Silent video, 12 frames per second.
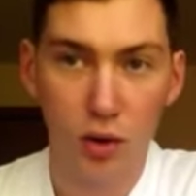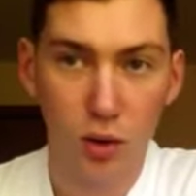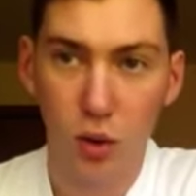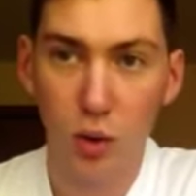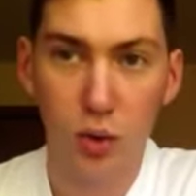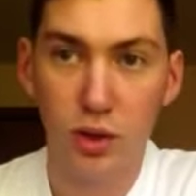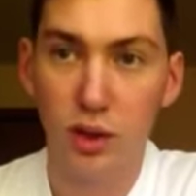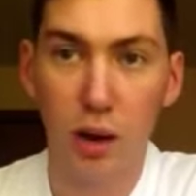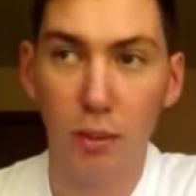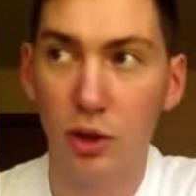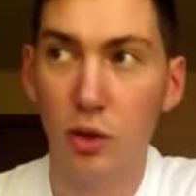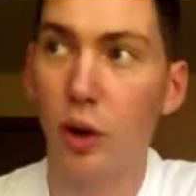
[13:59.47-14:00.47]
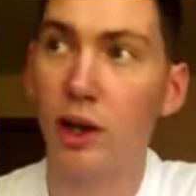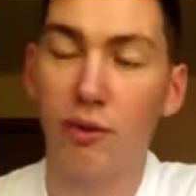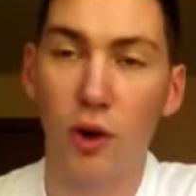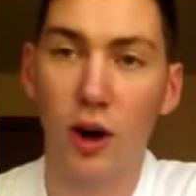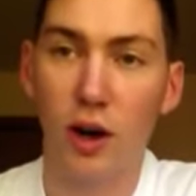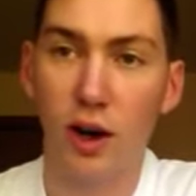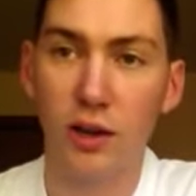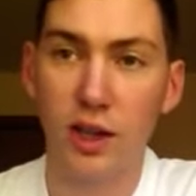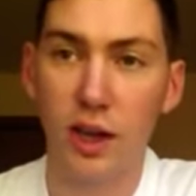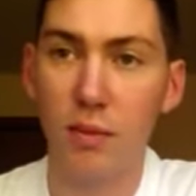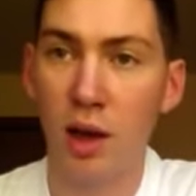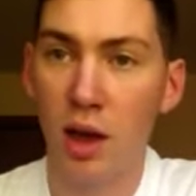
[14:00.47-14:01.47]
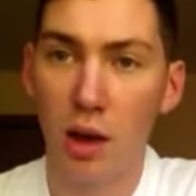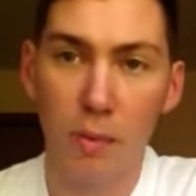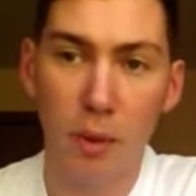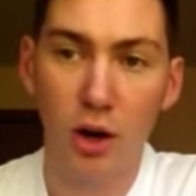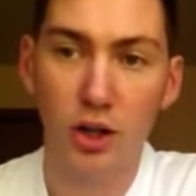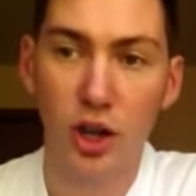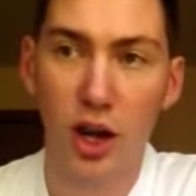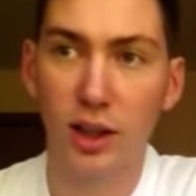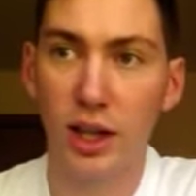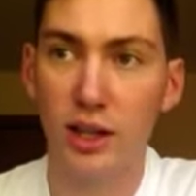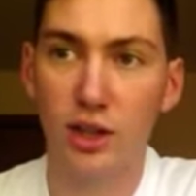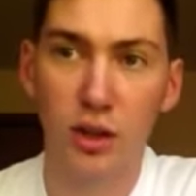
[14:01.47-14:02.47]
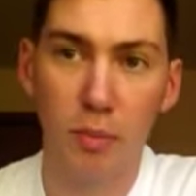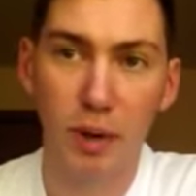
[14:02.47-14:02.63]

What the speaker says: who's number 24 on our team? Marshawn Lynch, the